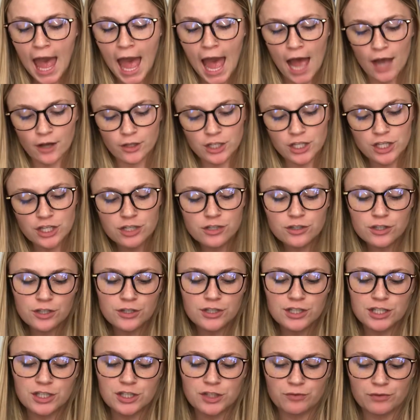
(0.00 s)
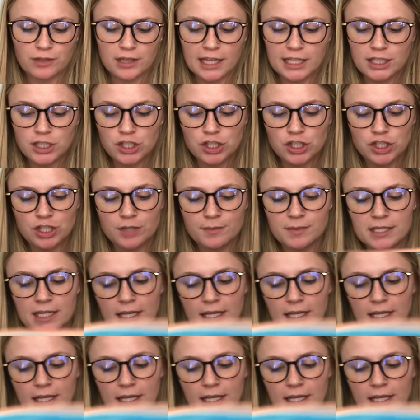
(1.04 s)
How can you use this relationship to